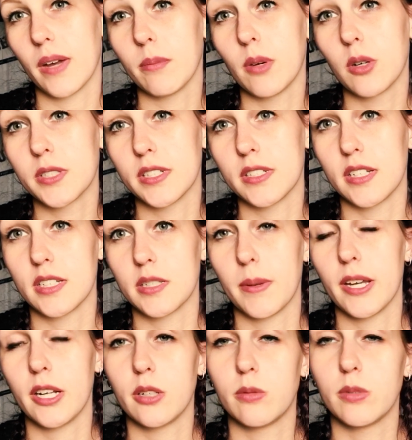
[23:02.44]
my most
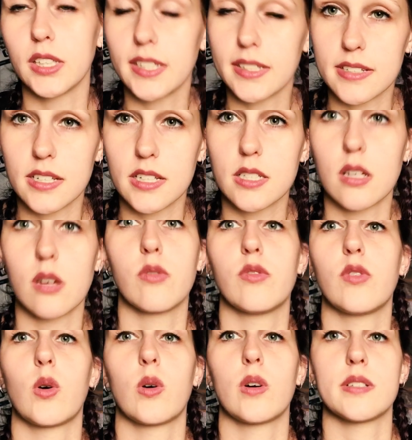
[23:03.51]
anticipated releases
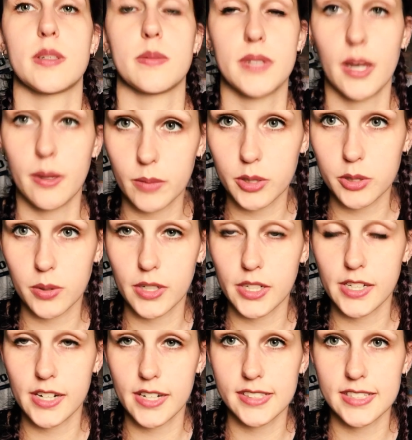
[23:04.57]
for September
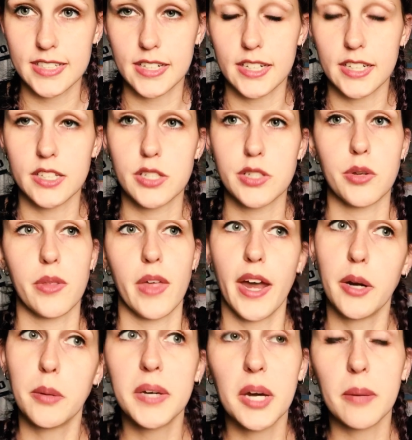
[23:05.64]
2019, so
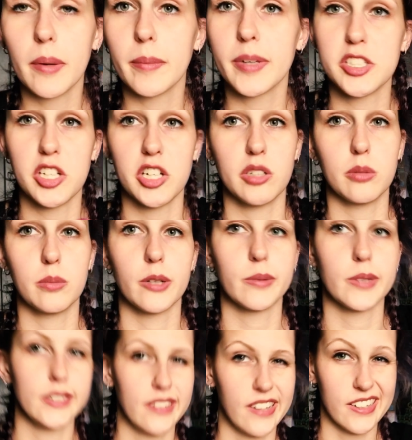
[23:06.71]
that'll be up on my channel
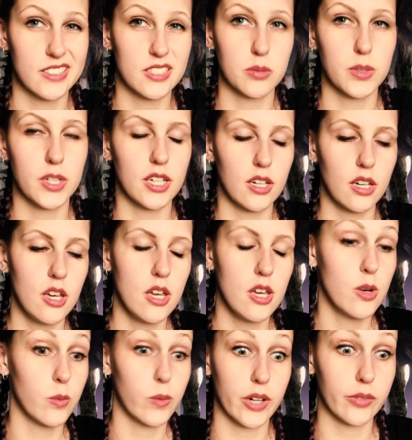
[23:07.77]
probably next week
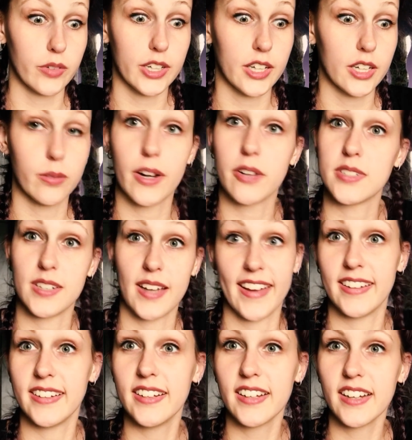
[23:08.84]
whenever I get around to
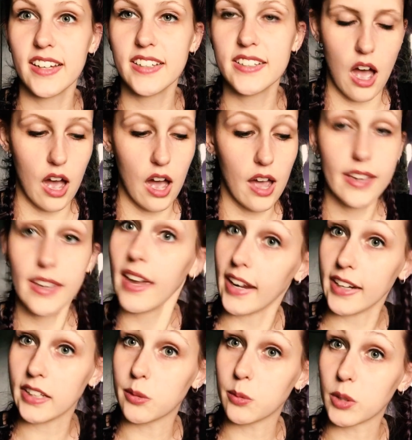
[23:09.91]
editing it. I
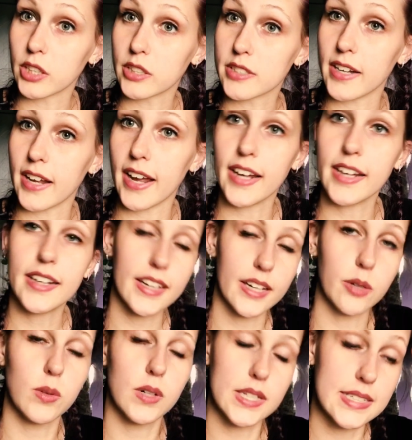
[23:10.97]
hated work today.
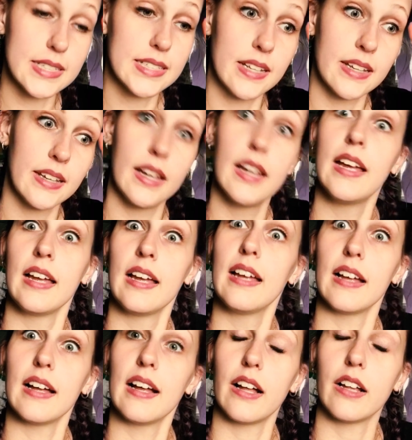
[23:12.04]
It was
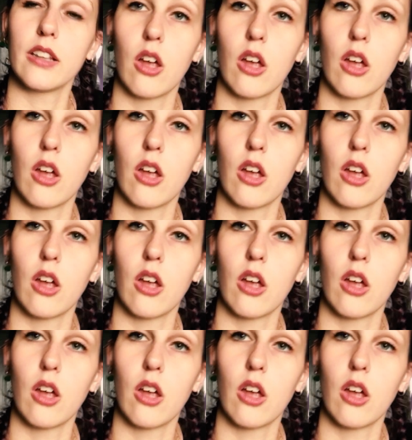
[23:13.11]
a